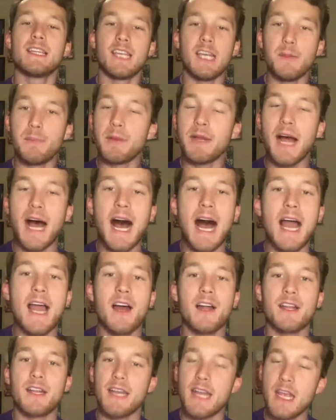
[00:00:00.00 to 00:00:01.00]
Keep an eye
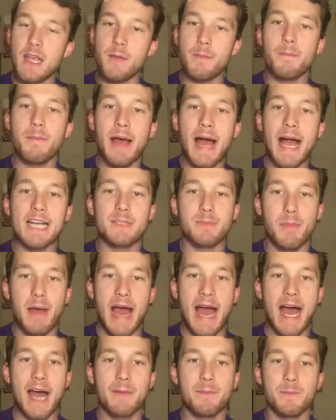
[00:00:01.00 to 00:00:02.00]
on an impact
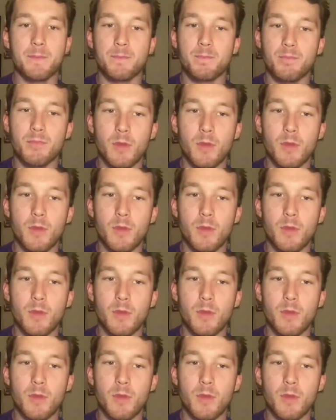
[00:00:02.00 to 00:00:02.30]
bat.